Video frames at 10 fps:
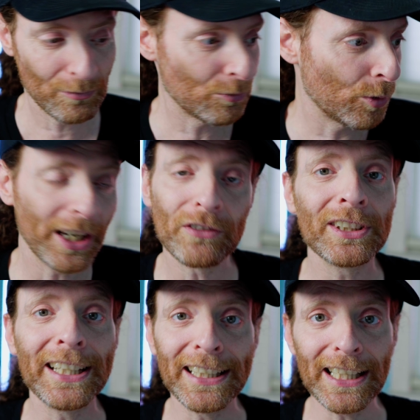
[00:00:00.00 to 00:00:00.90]

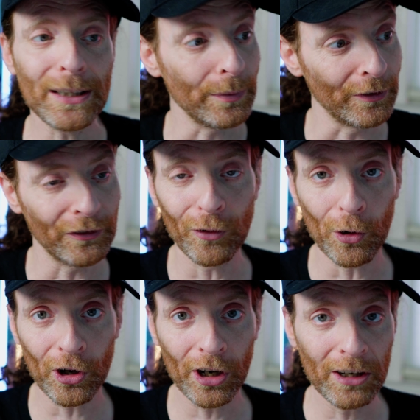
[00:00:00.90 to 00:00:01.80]
whatever they did
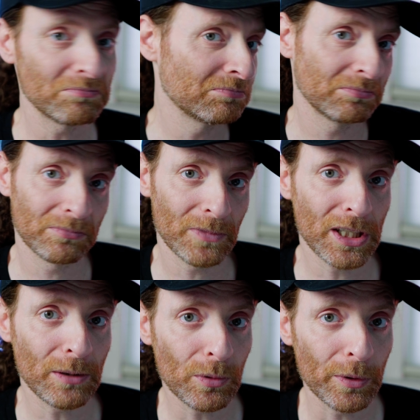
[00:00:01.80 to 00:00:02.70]
before
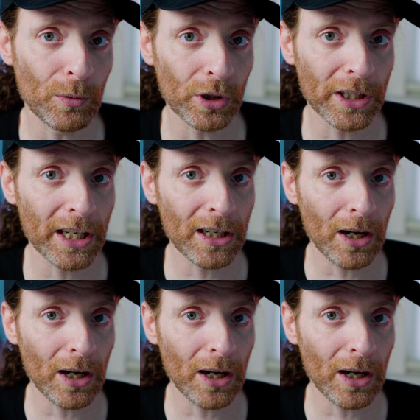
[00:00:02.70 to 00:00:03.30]
seem to be working